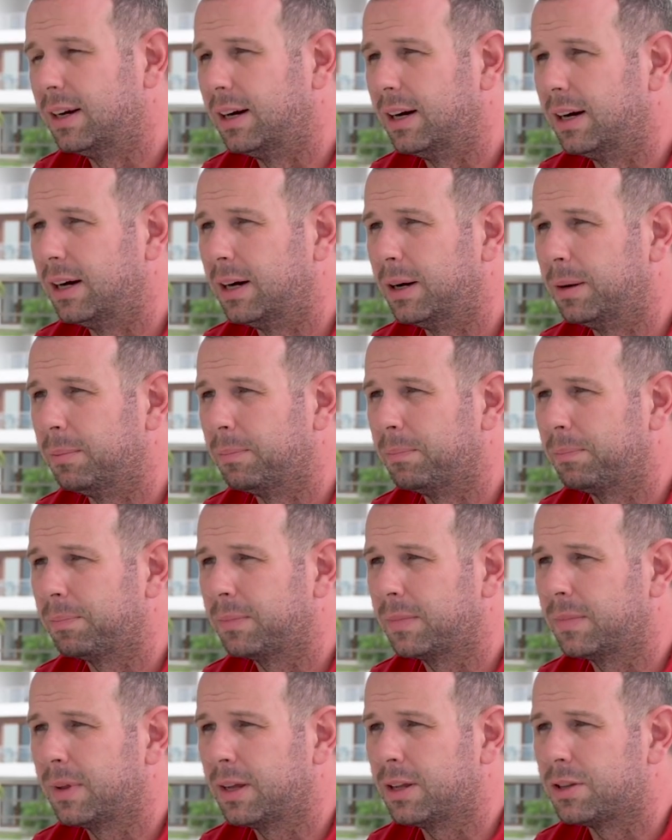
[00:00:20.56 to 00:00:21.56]

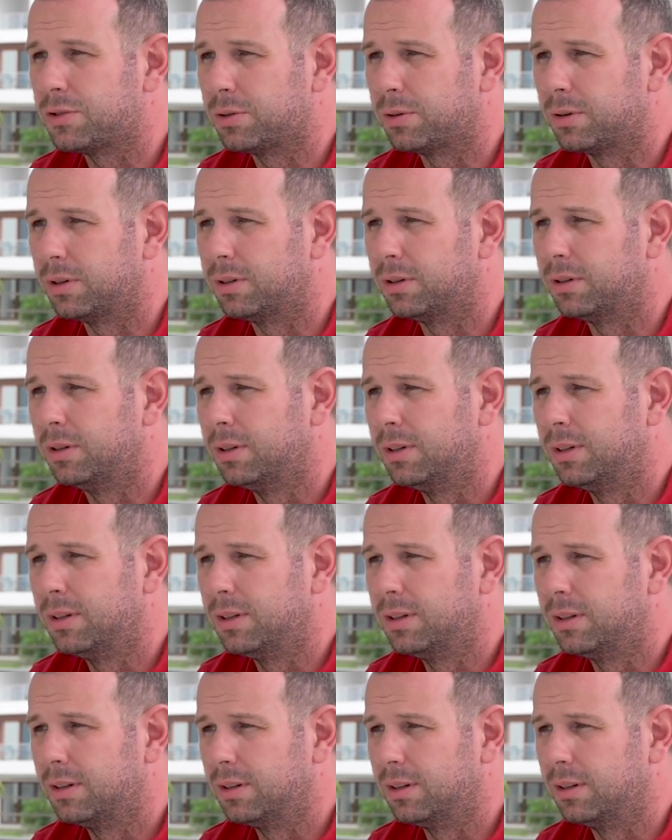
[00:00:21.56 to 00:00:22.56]
and sort of
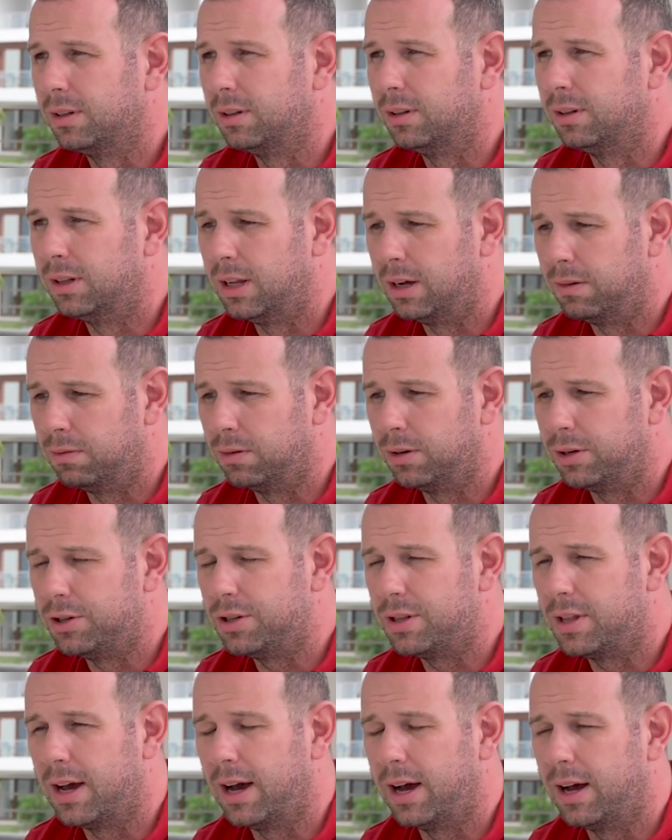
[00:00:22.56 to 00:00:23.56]
leverage
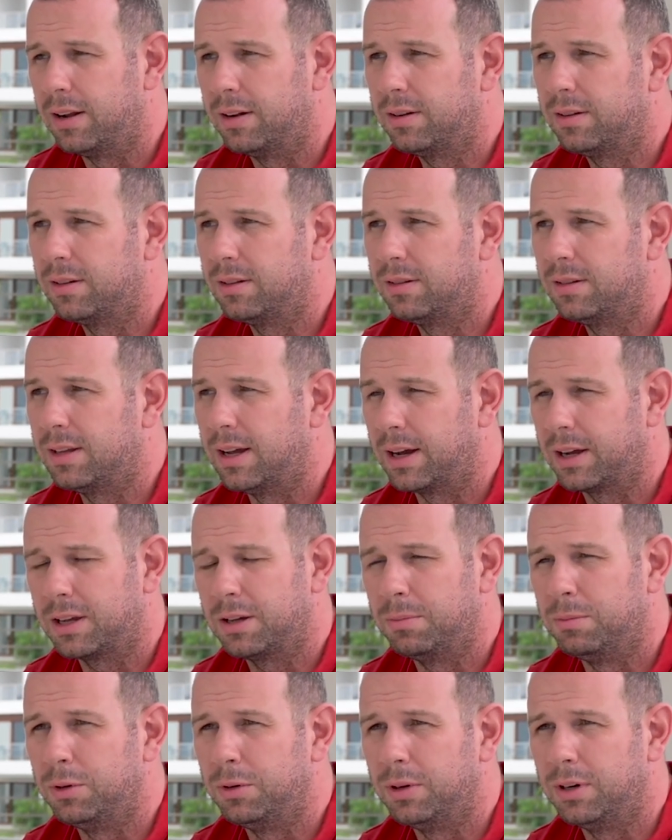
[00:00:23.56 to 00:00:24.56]
that
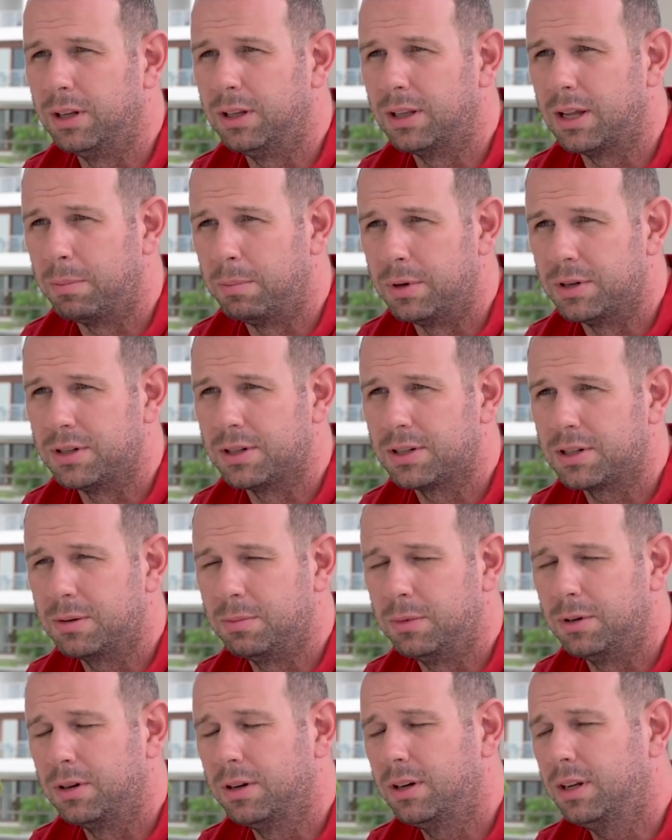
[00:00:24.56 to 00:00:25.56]
community, that business
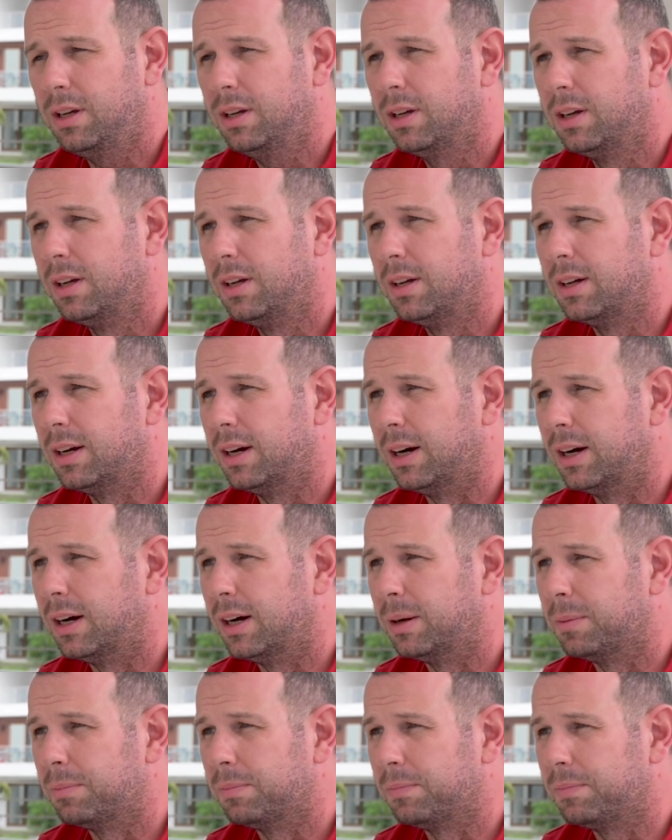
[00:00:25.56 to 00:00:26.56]
community,
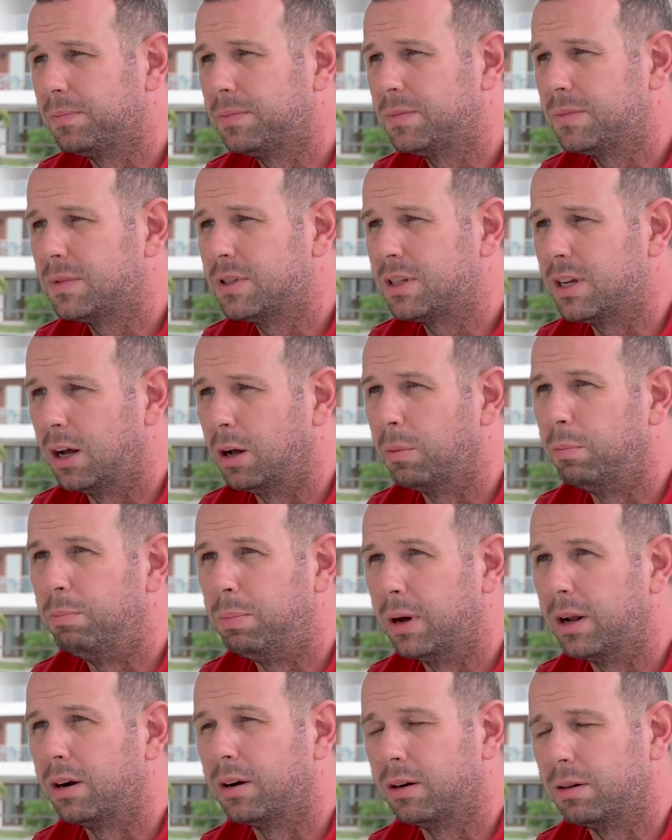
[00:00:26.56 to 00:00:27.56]
to help
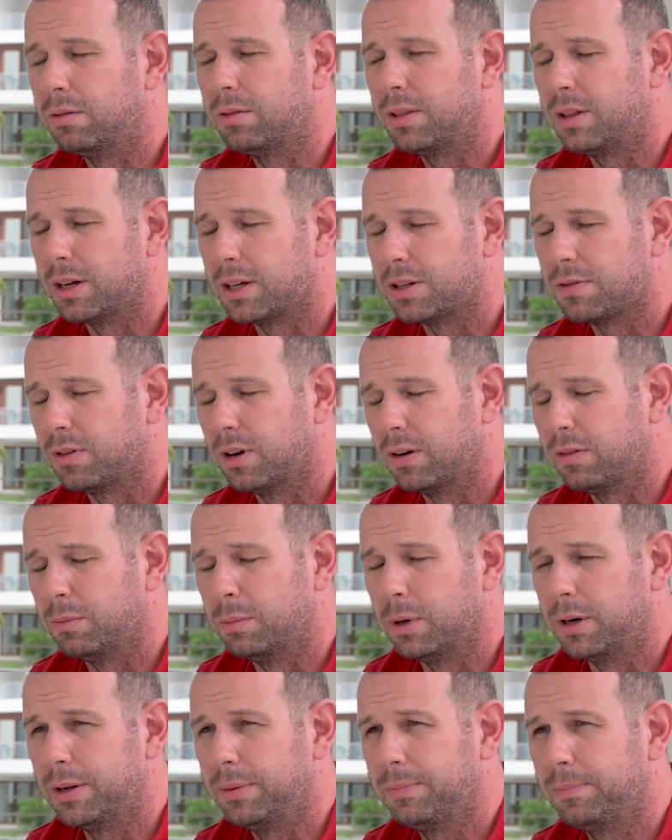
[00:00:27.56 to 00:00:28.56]
better things for
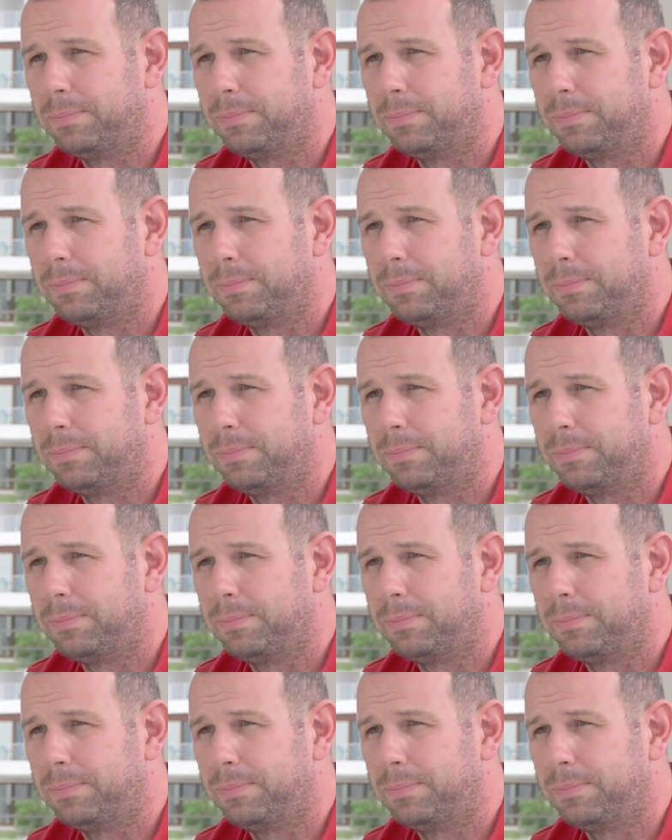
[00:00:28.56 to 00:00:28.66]
everybody.